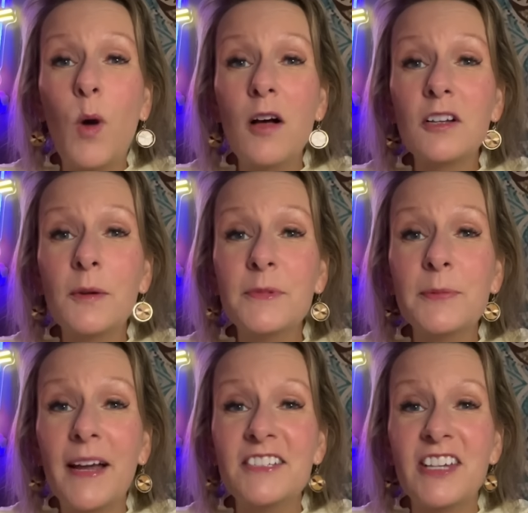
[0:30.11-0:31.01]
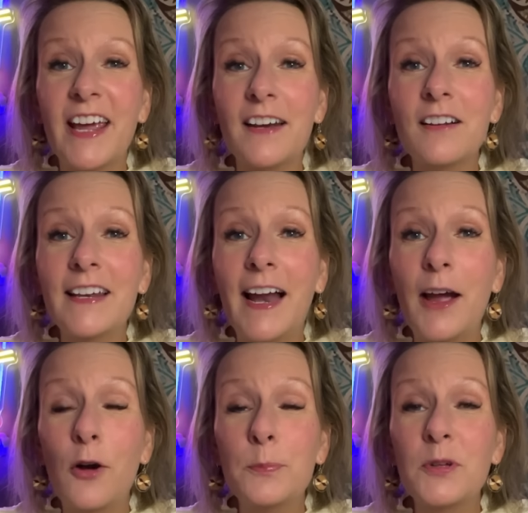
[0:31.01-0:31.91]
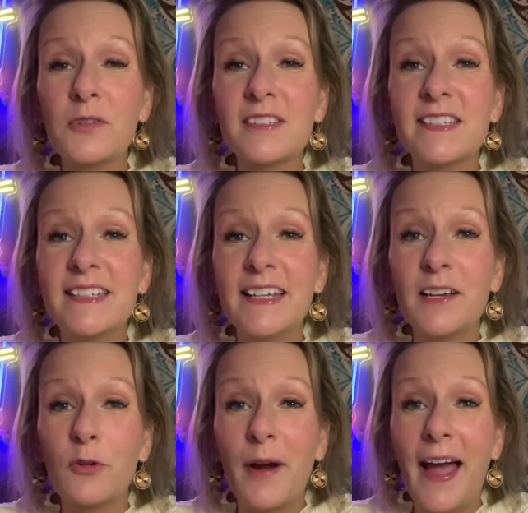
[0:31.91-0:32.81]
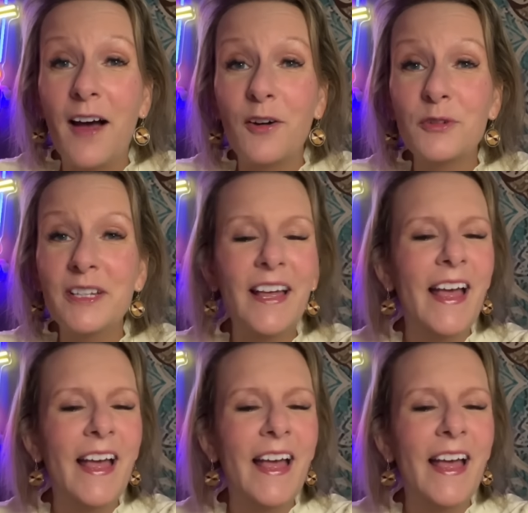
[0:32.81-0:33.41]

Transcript: welcome to my channel and I hope you'll stick around.